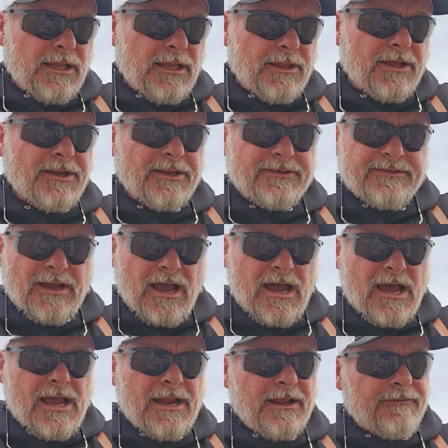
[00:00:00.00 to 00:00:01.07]
The
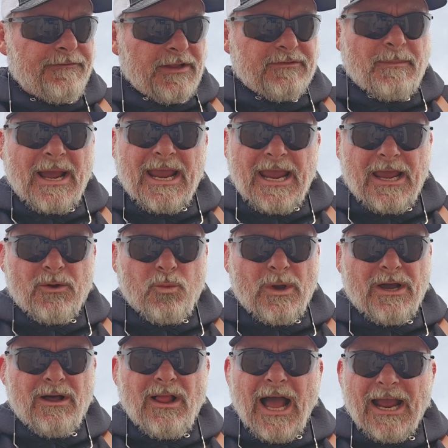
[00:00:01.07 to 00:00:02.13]
design, it fits my hand
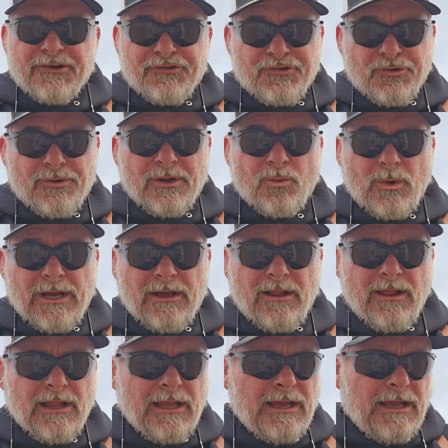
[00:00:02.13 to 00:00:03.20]
well. I shoot it
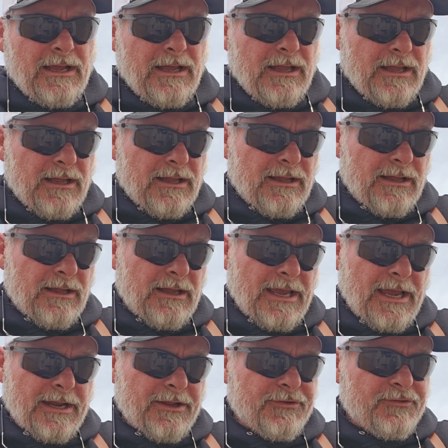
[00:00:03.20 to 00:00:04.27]
well.
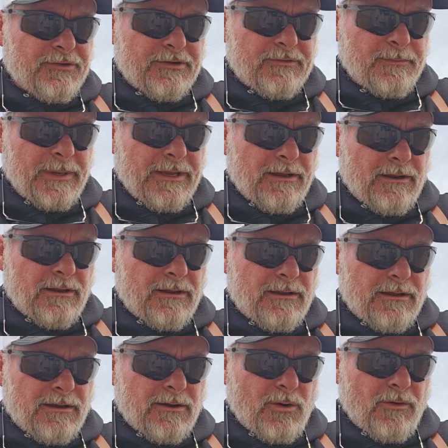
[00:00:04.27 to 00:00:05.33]
and it's just been
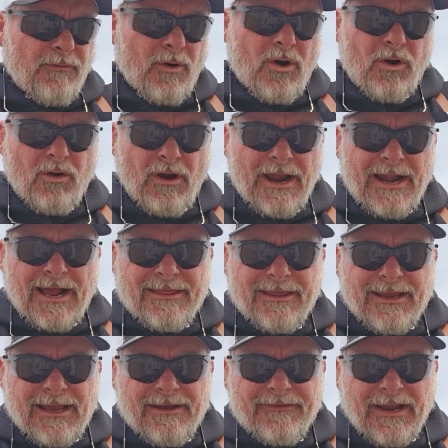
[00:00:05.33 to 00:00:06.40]
overall great. I
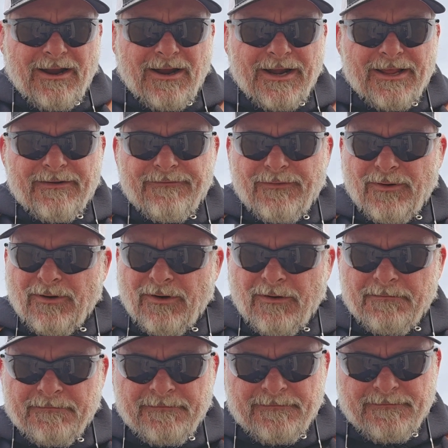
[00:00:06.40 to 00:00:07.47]
think I've carried it
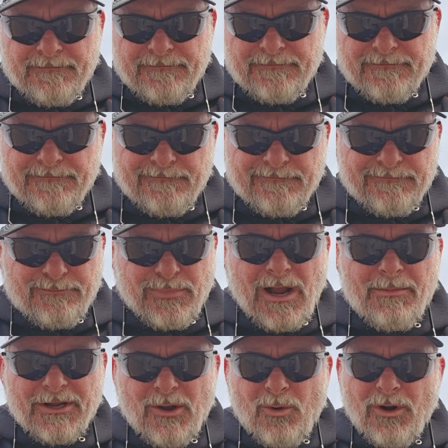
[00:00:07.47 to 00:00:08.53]
for
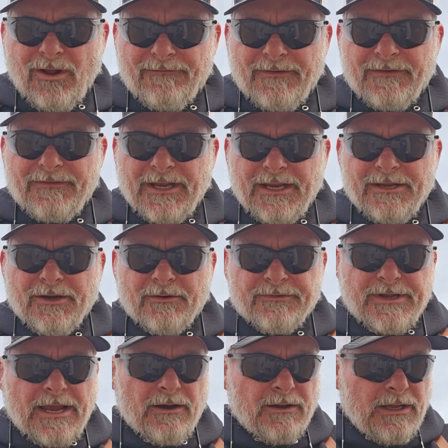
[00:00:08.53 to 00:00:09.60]
probably going on 15
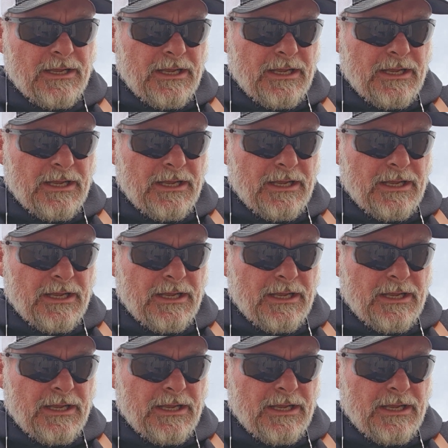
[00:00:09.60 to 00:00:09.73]
years now.